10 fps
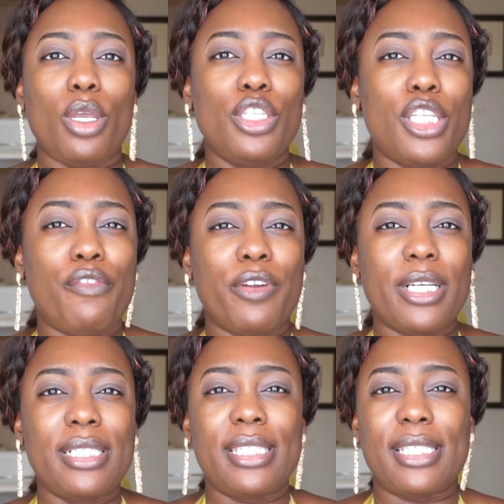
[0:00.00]
So for
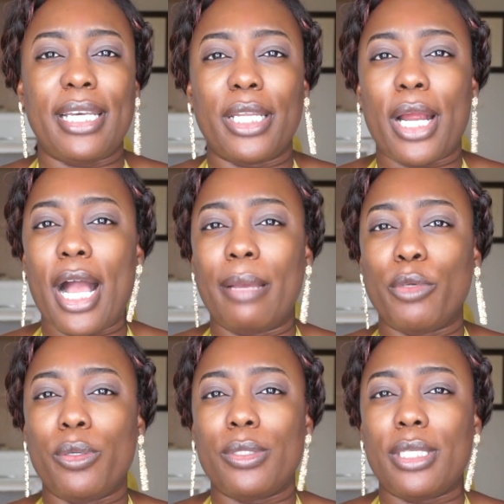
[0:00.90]
concealer,
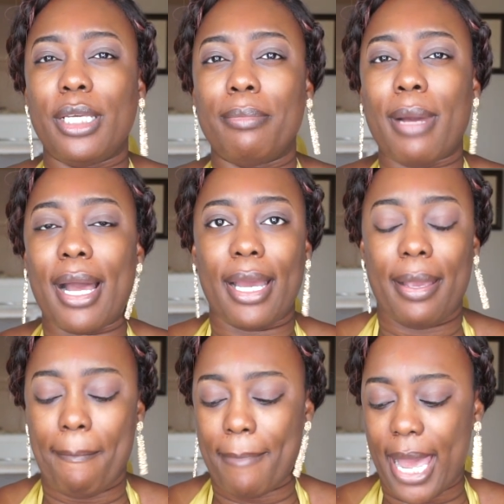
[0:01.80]
I'm using
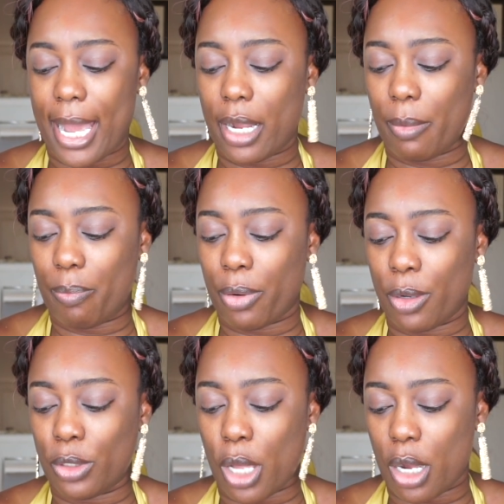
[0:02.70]
my MAC
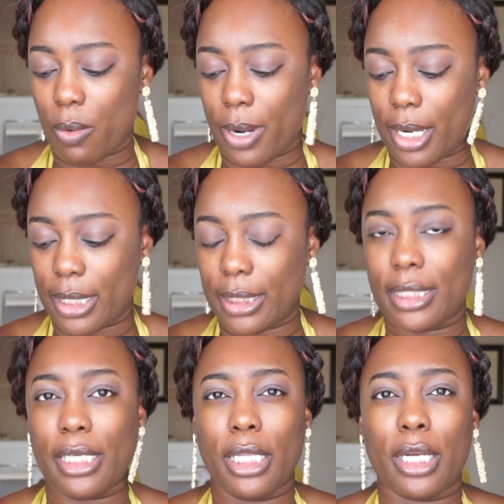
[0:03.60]
Pro Longwear
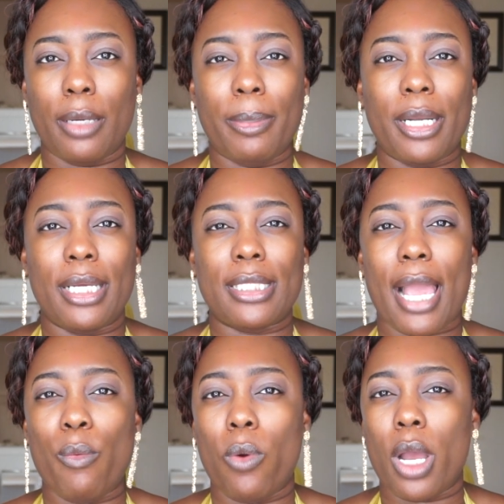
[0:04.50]
concealer because
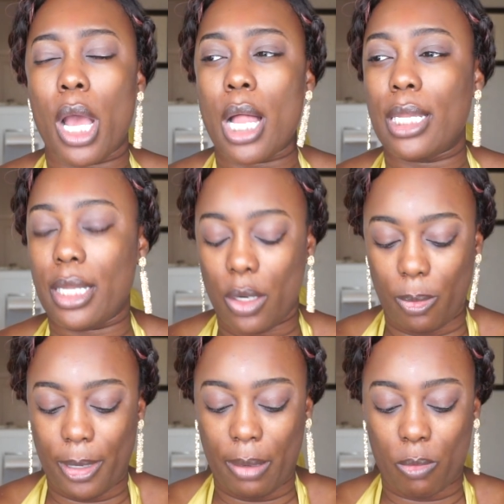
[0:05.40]
I want a
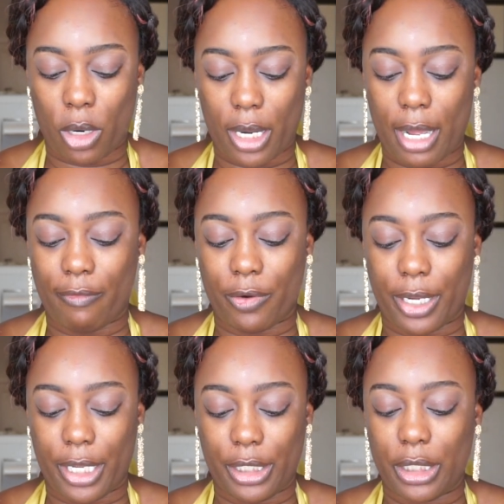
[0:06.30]
little bit more
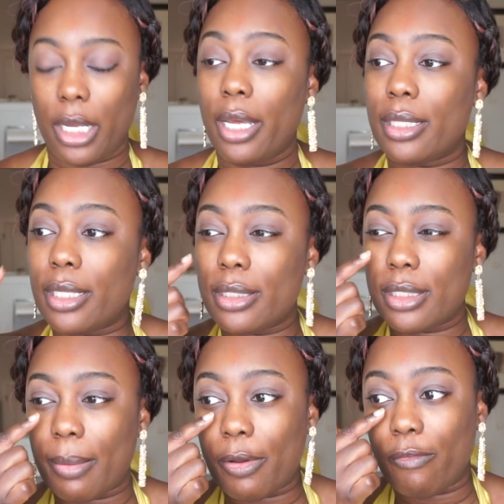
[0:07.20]
coverage than
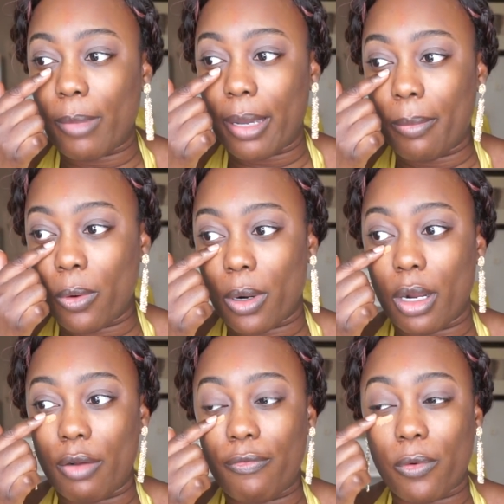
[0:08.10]
some of my more
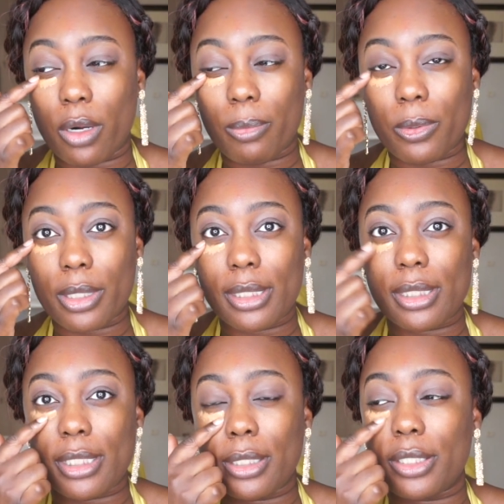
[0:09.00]
affordable
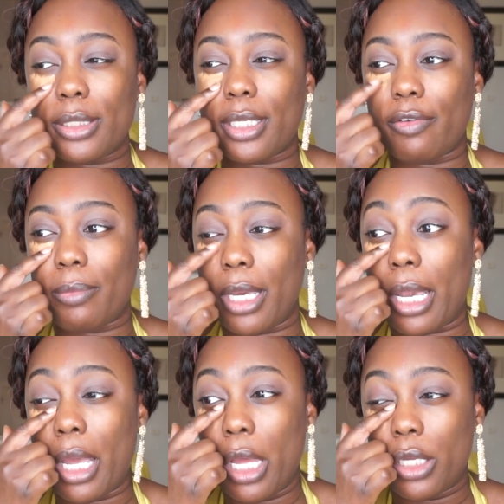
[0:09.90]
concealers give
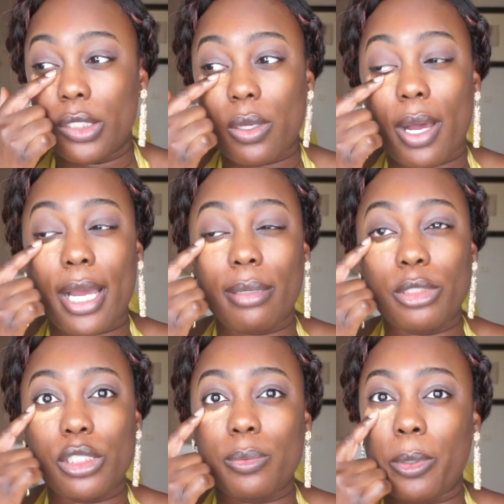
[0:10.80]
me. So I'm
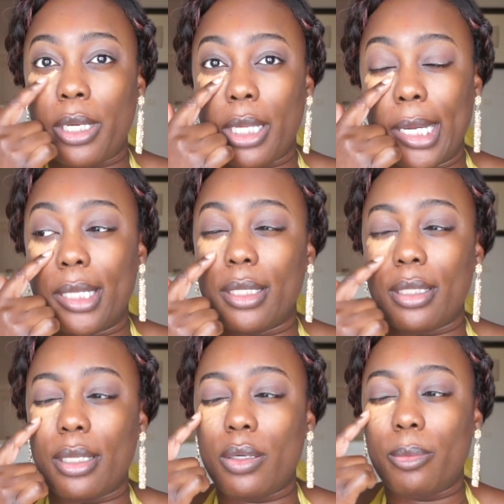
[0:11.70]
just putting a
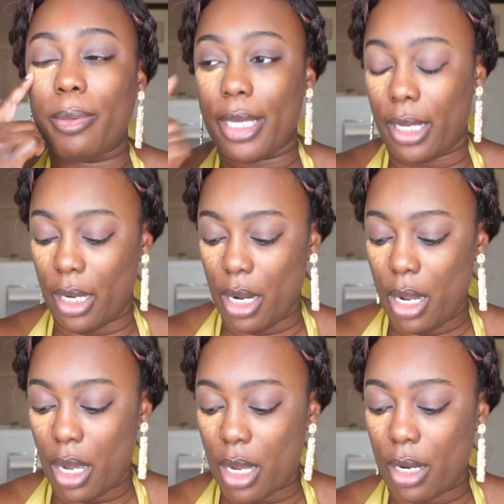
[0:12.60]
little bit
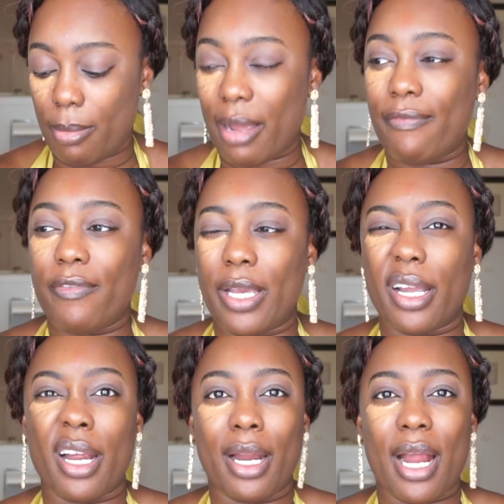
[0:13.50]
on my
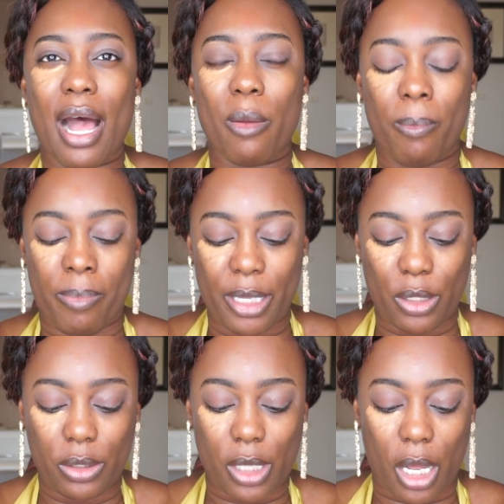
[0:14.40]
finger. I'll
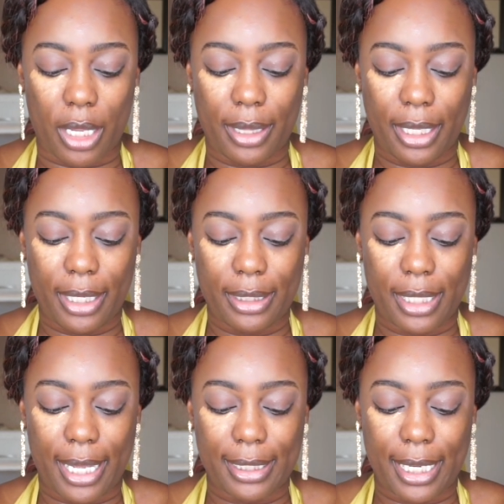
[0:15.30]
build on this
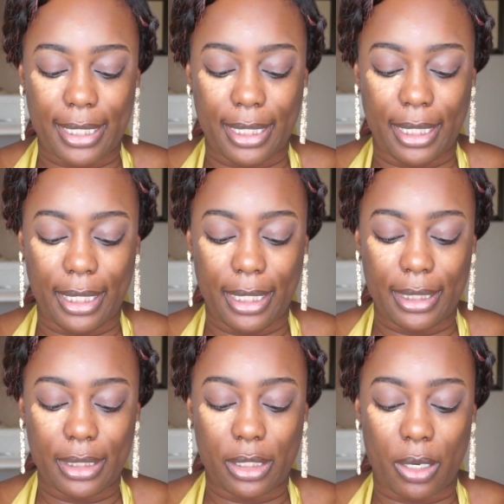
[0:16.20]
as I
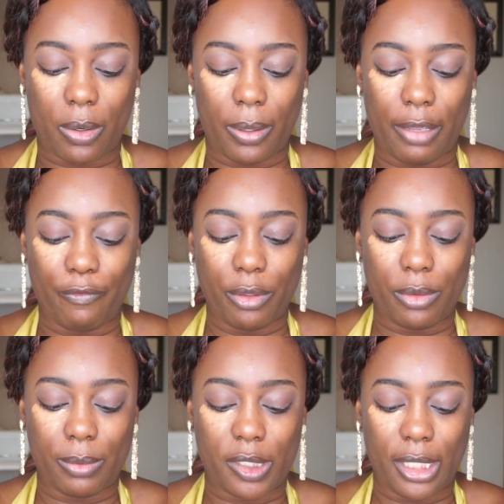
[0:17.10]
need. So if you
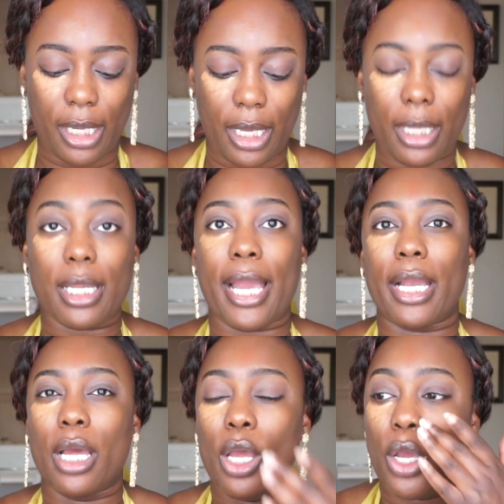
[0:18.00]
see
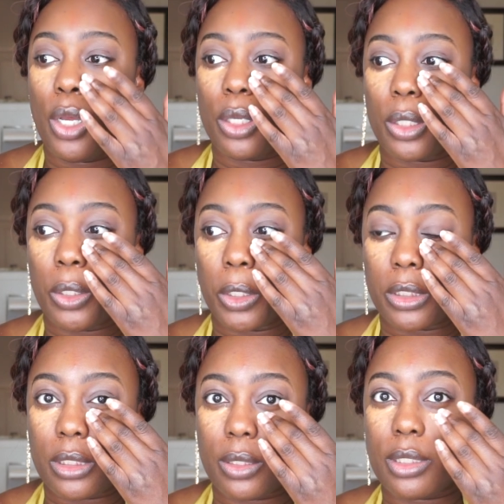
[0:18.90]
like you're
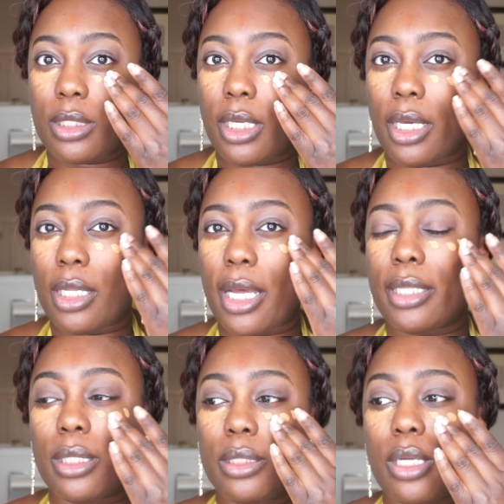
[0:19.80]
still seeing
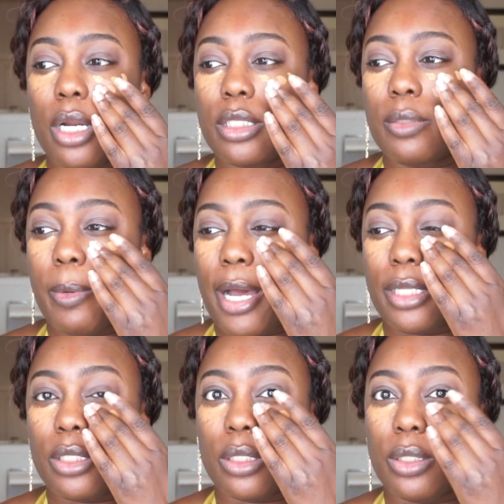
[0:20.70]
like the dark
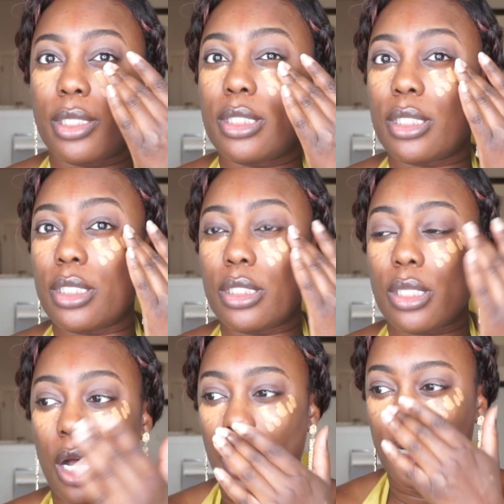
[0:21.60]
spots or
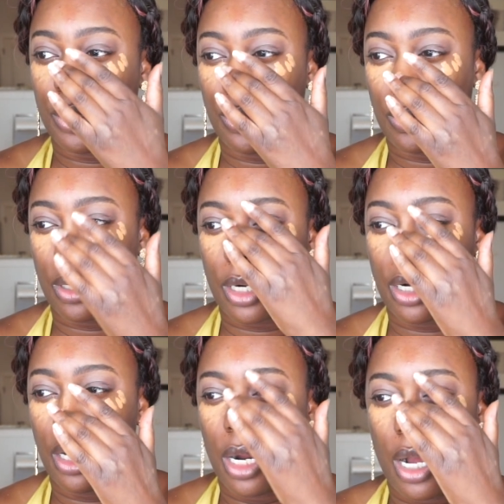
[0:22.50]
creases on
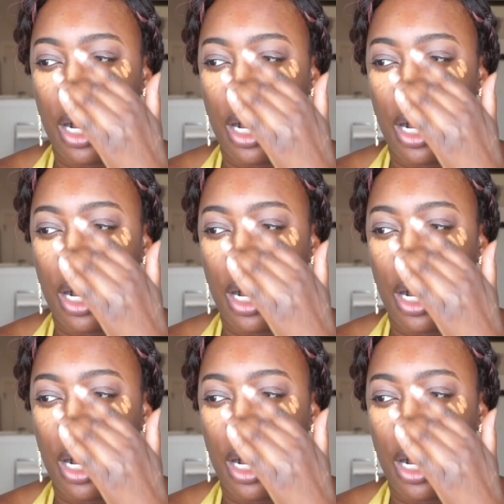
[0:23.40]
your